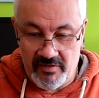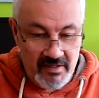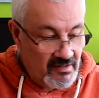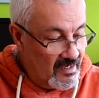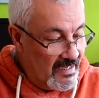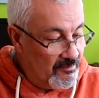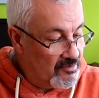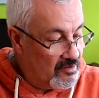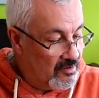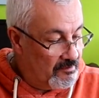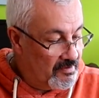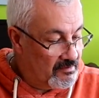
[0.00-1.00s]
this
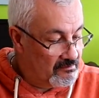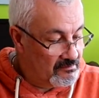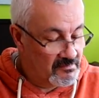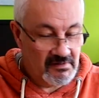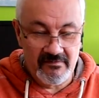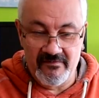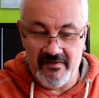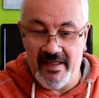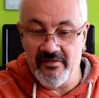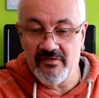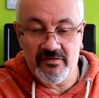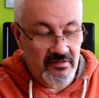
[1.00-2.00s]
laptop
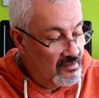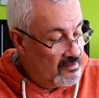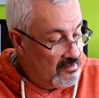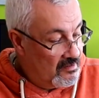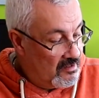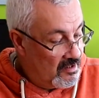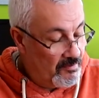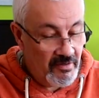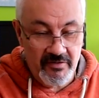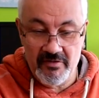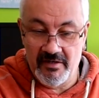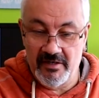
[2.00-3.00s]
vents up
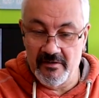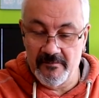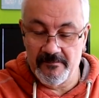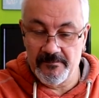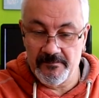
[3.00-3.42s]
under here.